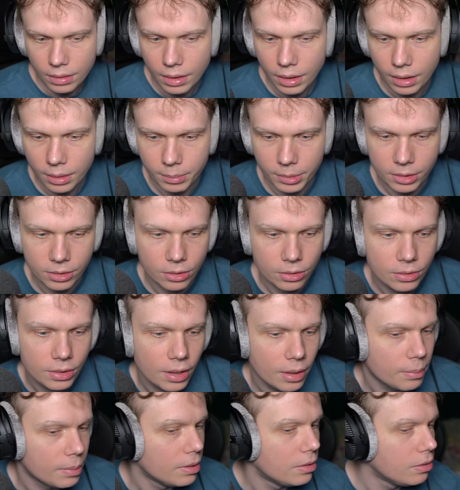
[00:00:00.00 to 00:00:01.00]
Hey my dudes,
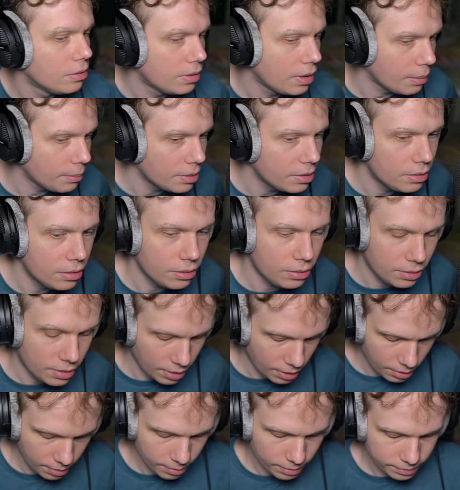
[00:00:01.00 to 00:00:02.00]
hey my dudes, hey my dudes.
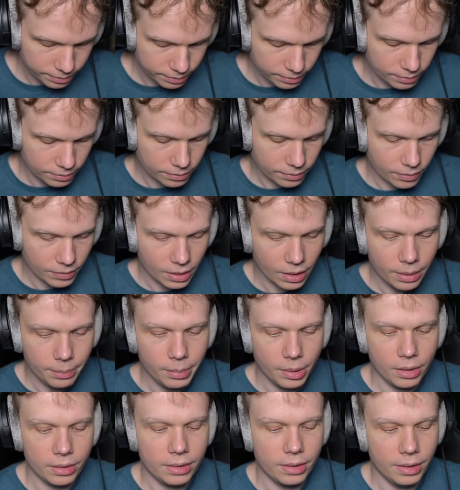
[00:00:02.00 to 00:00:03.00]
Um, I
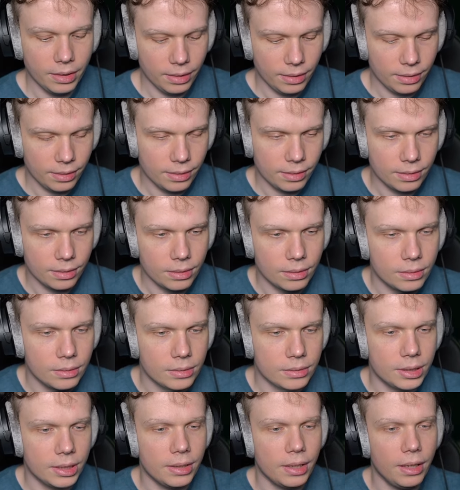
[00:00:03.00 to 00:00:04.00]
bought this
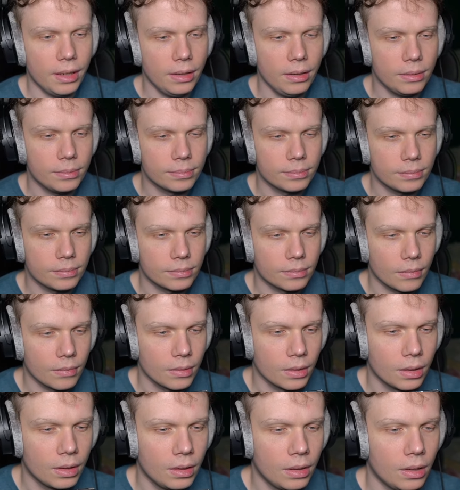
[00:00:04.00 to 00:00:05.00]
today
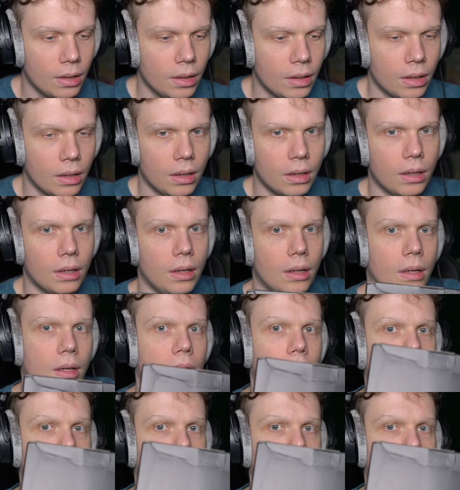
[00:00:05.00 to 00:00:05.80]
uh,